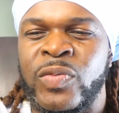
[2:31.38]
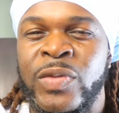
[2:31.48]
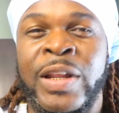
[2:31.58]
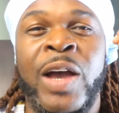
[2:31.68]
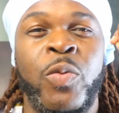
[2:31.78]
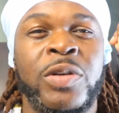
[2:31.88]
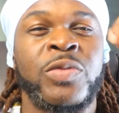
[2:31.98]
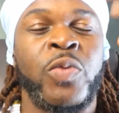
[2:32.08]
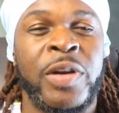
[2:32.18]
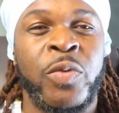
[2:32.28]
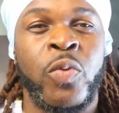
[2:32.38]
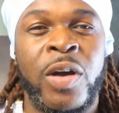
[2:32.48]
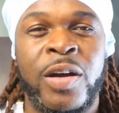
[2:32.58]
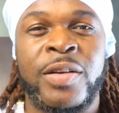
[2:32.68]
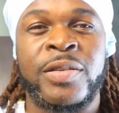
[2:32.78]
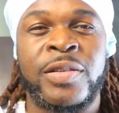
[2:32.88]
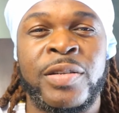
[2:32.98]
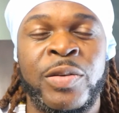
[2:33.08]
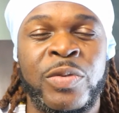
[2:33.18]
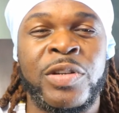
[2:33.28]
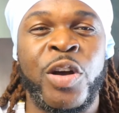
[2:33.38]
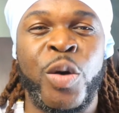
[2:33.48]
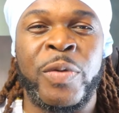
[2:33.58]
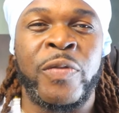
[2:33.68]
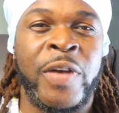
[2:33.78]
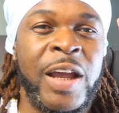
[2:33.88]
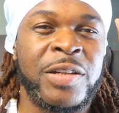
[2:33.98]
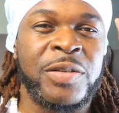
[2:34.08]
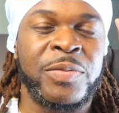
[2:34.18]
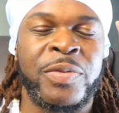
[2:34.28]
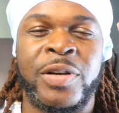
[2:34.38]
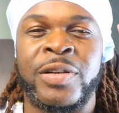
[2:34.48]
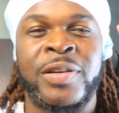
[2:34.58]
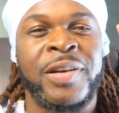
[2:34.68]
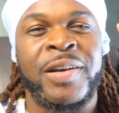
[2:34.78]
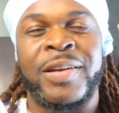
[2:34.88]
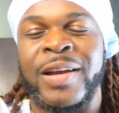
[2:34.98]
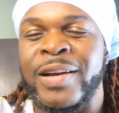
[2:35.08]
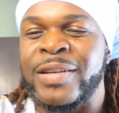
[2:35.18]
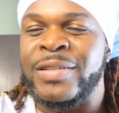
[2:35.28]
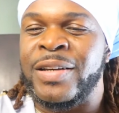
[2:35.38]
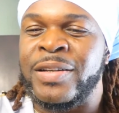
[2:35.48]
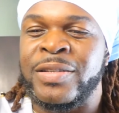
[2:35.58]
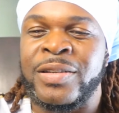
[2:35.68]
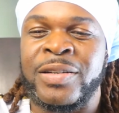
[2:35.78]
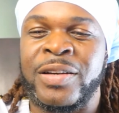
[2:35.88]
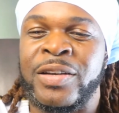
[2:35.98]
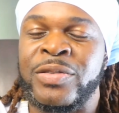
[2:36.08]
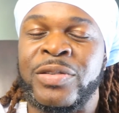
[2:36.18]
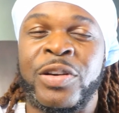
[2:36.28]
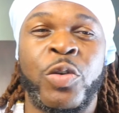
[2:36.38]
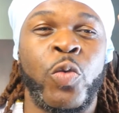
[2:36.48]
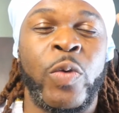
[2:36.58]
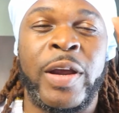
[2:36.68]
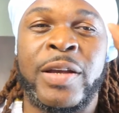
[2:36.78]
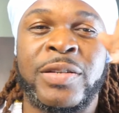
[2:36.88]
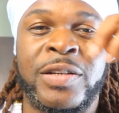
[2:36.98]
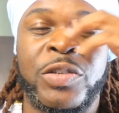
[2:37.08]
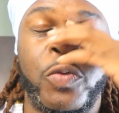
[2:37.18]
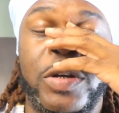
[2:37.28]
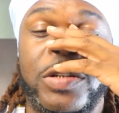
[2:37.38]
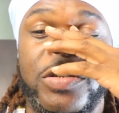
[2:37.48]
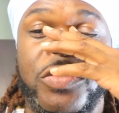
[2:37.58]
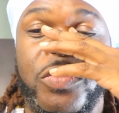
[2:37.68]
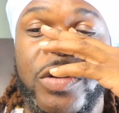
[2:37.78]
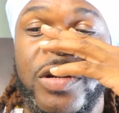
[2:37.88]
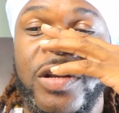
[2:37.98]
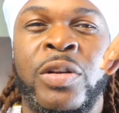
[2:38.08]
that was what it was. It was a home invasion, but like I said, it was a crazy twist to it.